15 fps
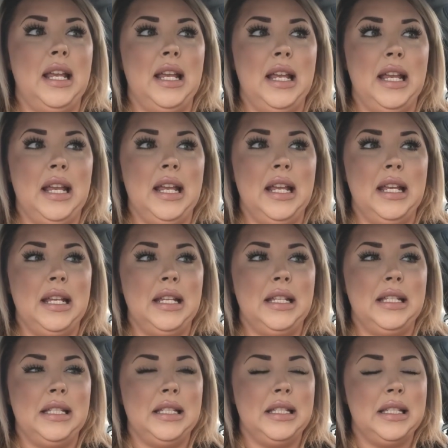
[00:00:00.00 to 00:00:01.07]

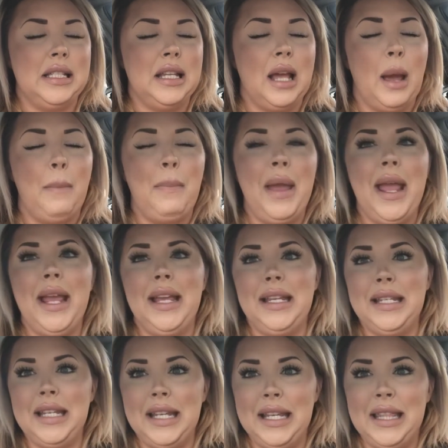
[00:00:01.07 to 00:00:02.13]
is a
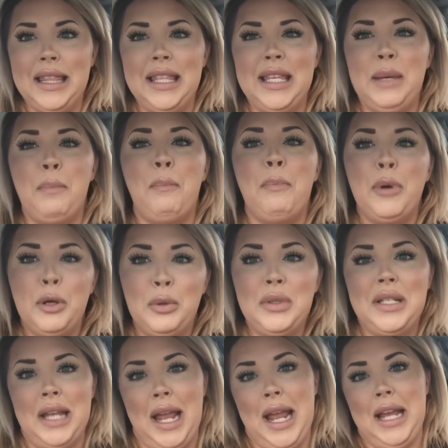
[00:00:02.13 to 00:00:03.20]
pain in the
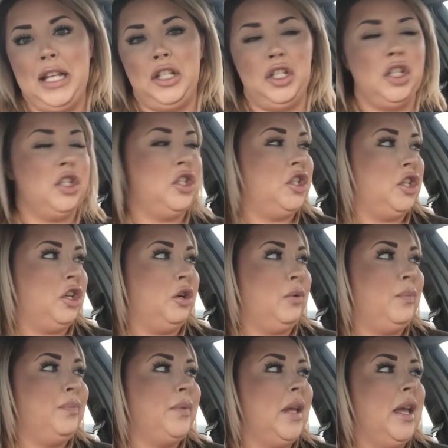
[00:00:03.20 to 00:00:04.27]
booty to
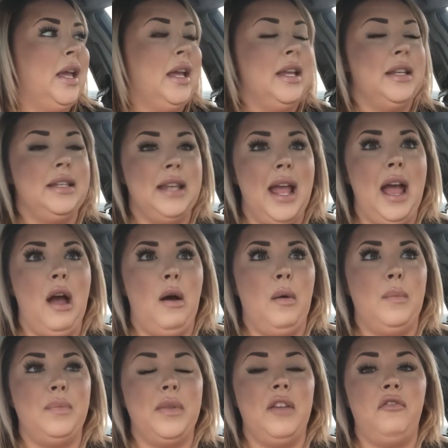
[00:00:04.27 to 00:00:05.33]
do.
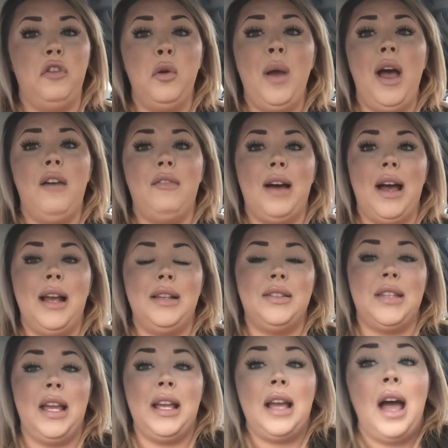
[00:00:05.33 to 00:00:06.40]
Now, if you have eyes
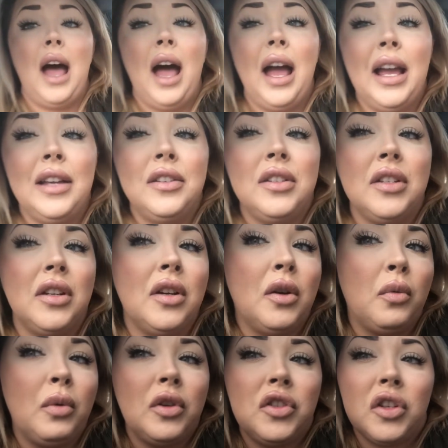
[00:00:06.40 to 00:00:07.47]
like I do,
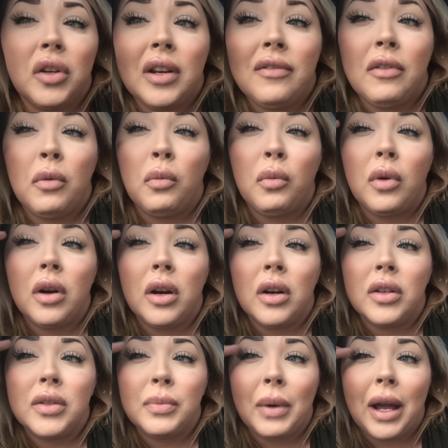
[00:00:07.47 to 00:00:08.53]
which are even
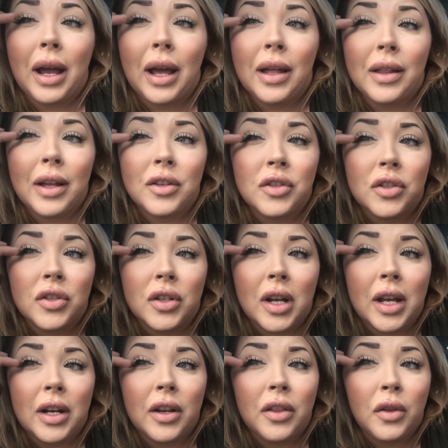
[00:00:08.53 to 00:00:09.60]
worse, my eyelashes are
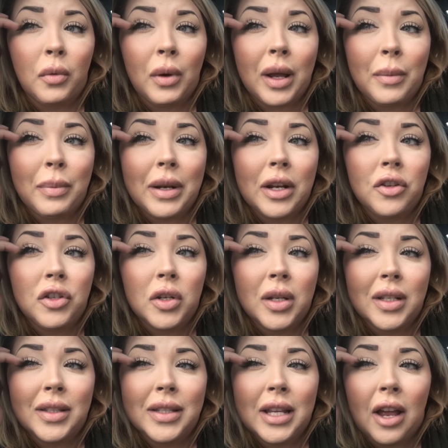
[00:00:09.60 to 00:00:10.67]
kind of in the way, but as you
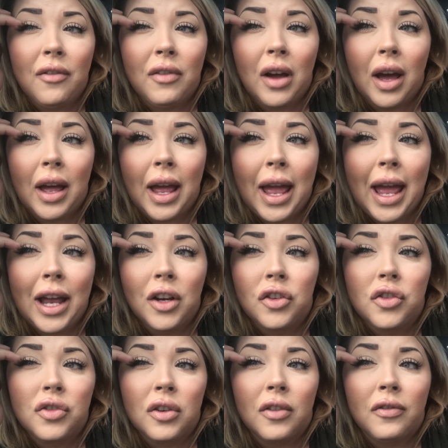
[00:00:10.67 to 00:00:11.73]
can see, I've got
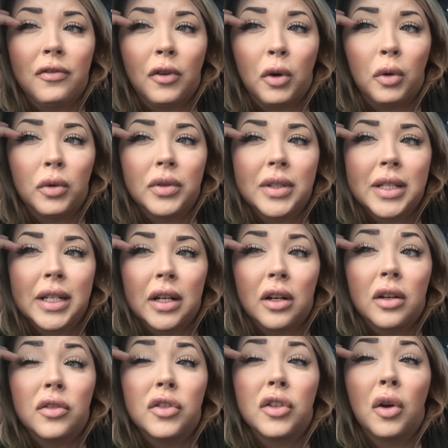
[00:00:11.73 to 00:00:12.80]
extra folds
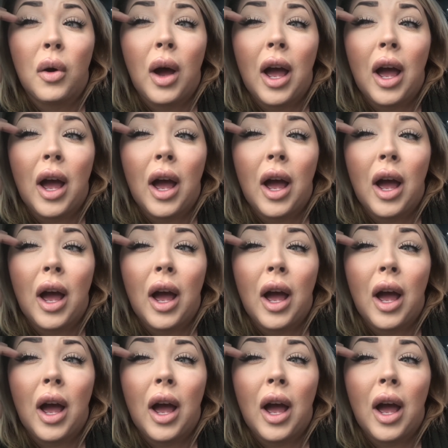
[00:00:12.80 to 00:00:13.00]
here. So